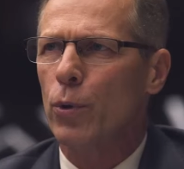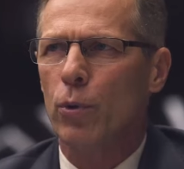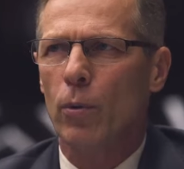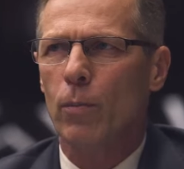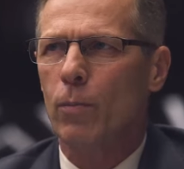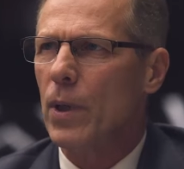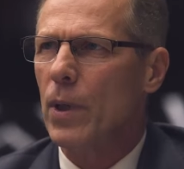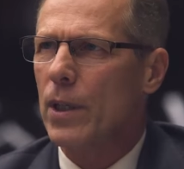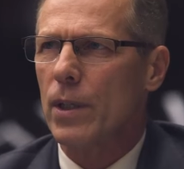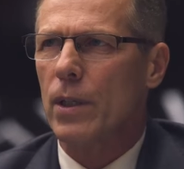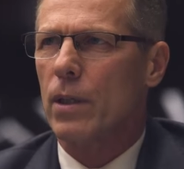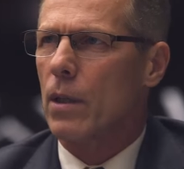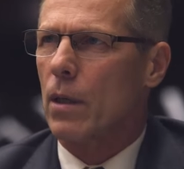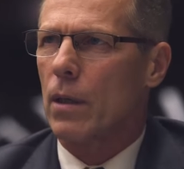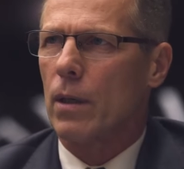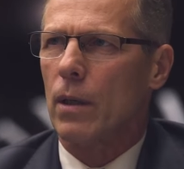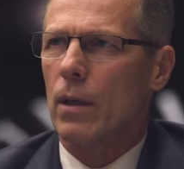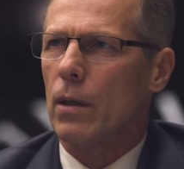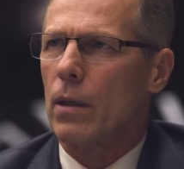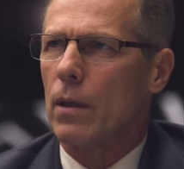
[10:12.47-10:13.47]
So make a
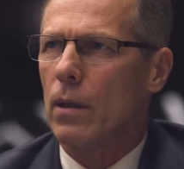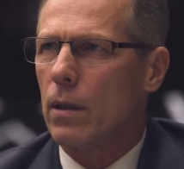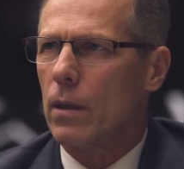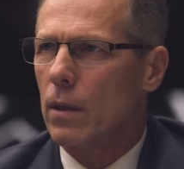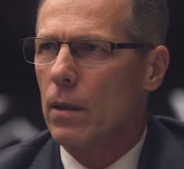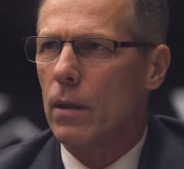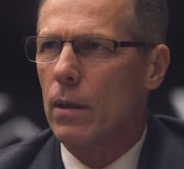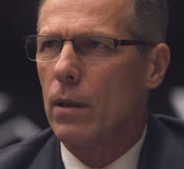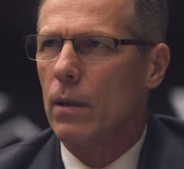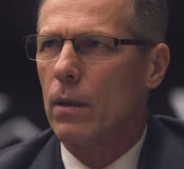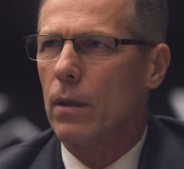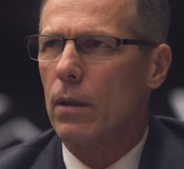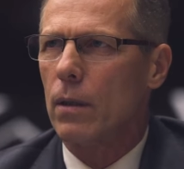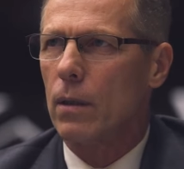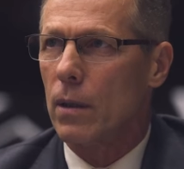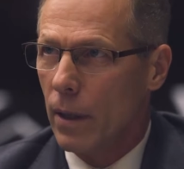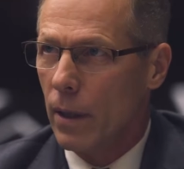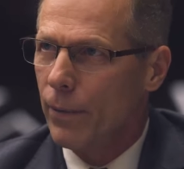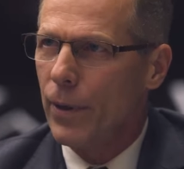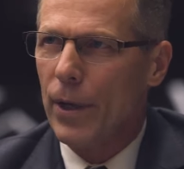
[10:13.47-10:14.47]
commitment to become a
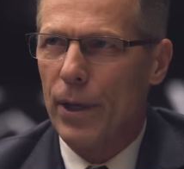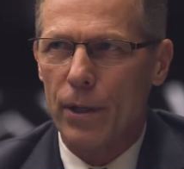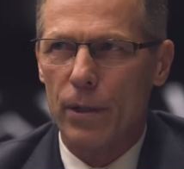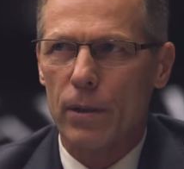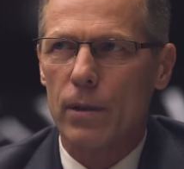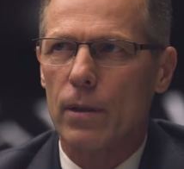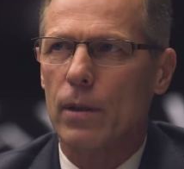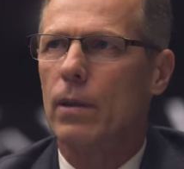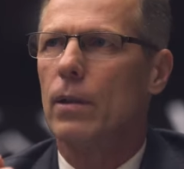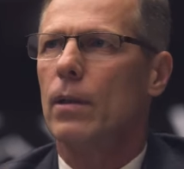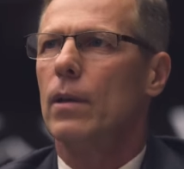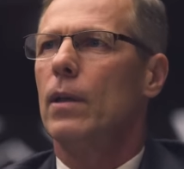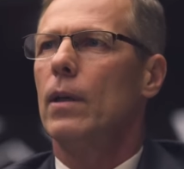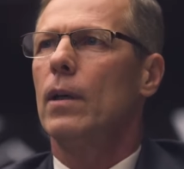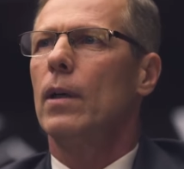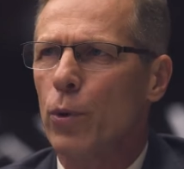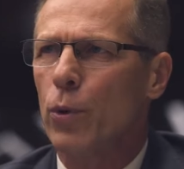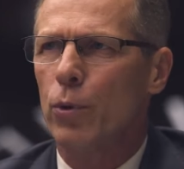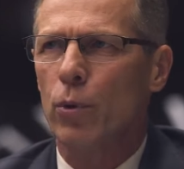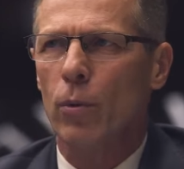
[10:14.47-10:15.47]
lifelong learner.
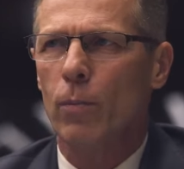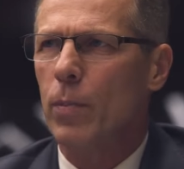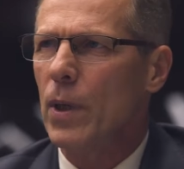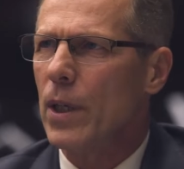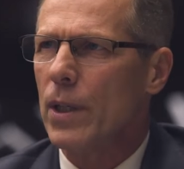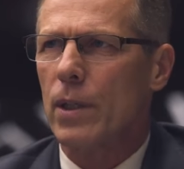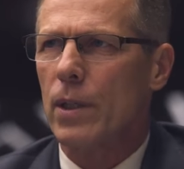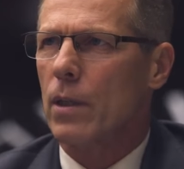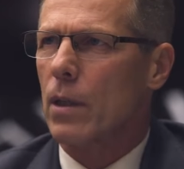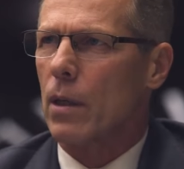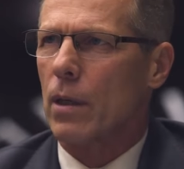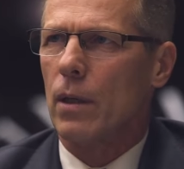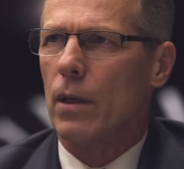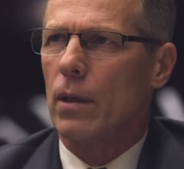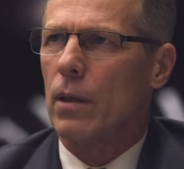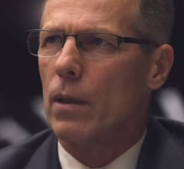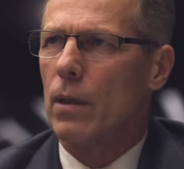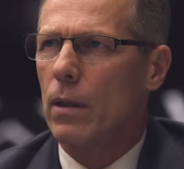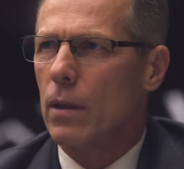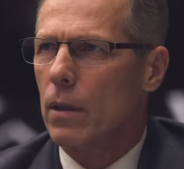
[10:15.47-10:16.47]
Read books,
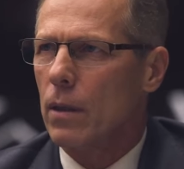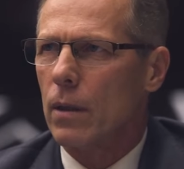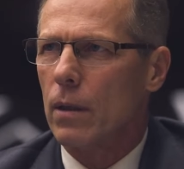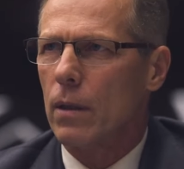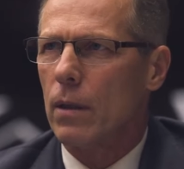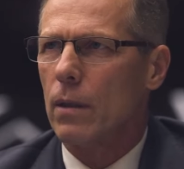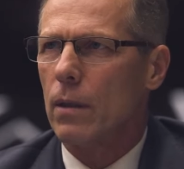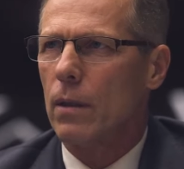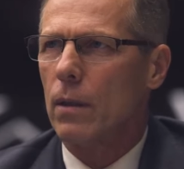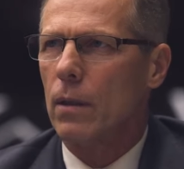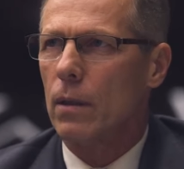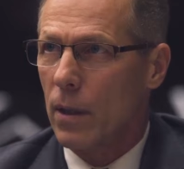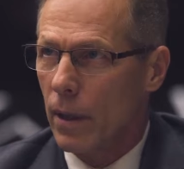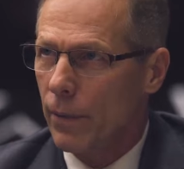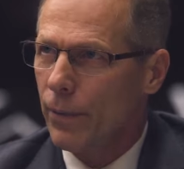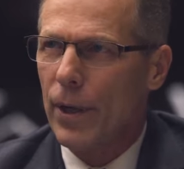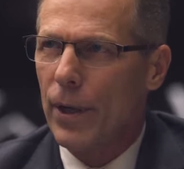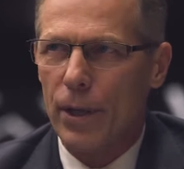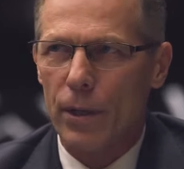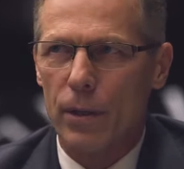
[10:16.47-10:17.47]
attend
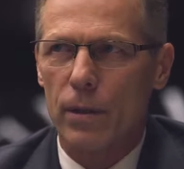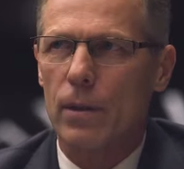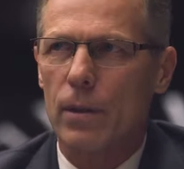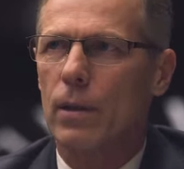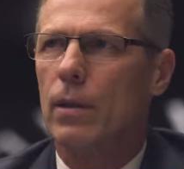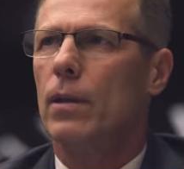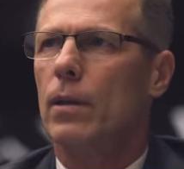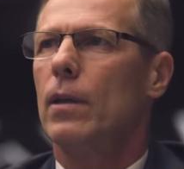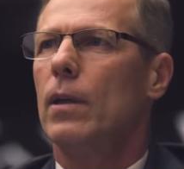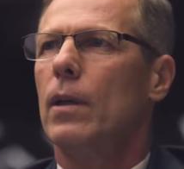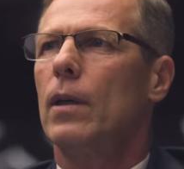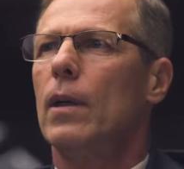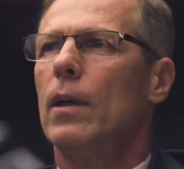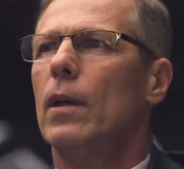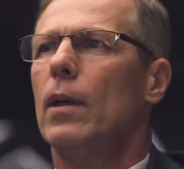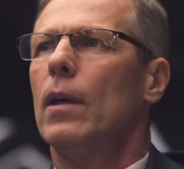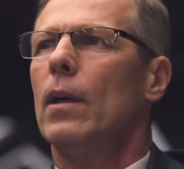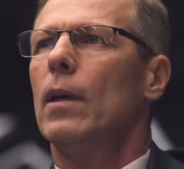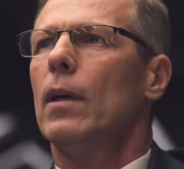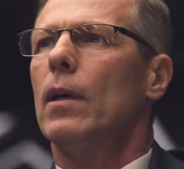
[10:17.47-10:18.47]
seminars, engage
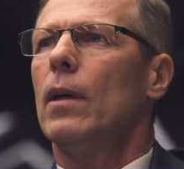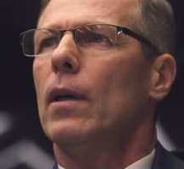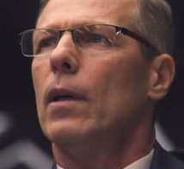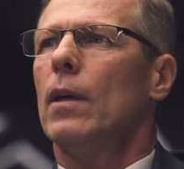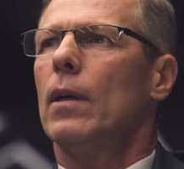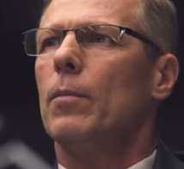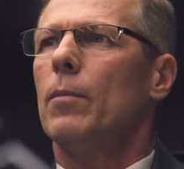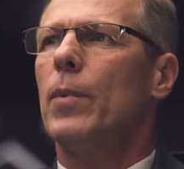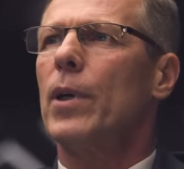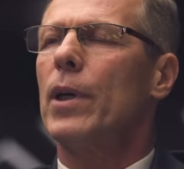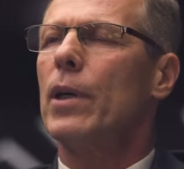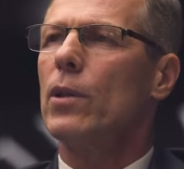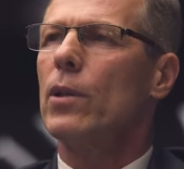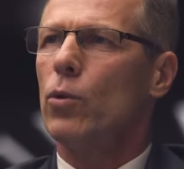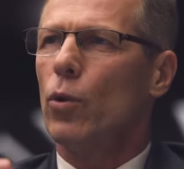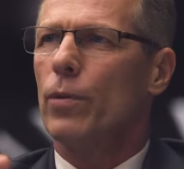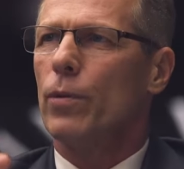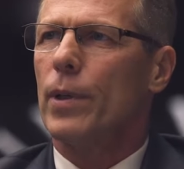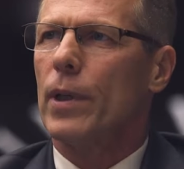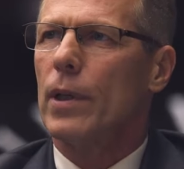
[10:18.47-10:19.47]
in stimulating
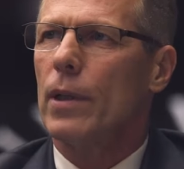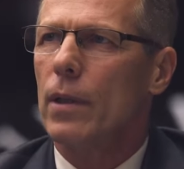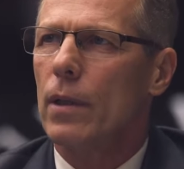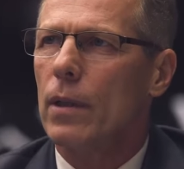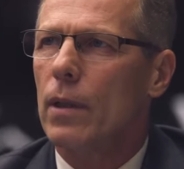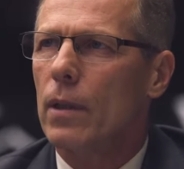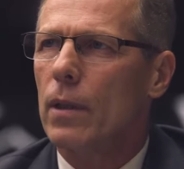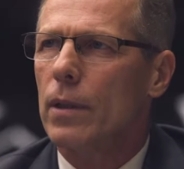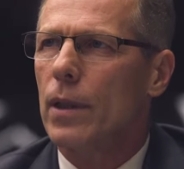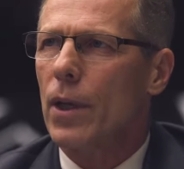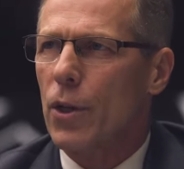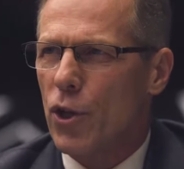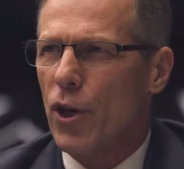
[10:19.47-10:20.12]
conversations,